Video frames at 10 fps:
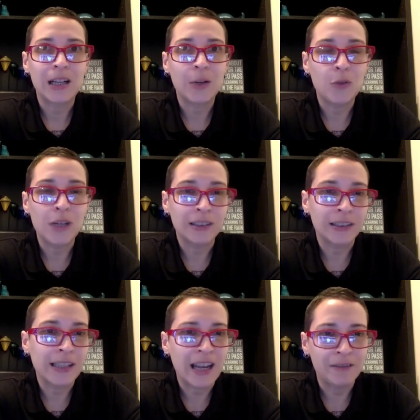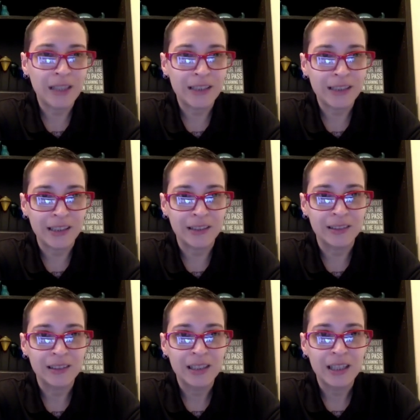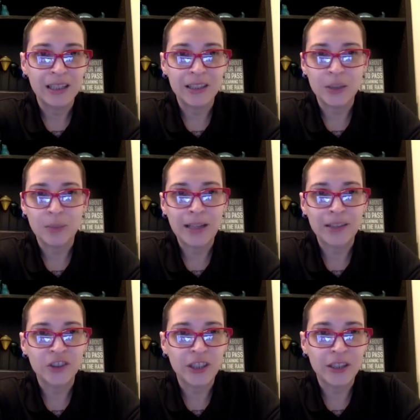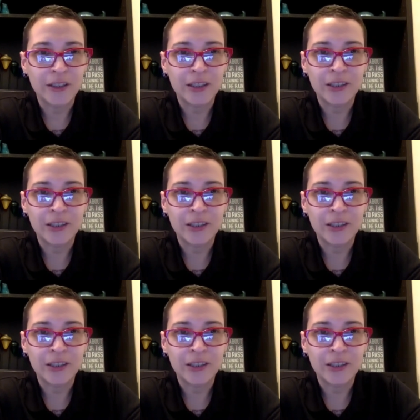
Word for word: I wanted to have that again. And this past year,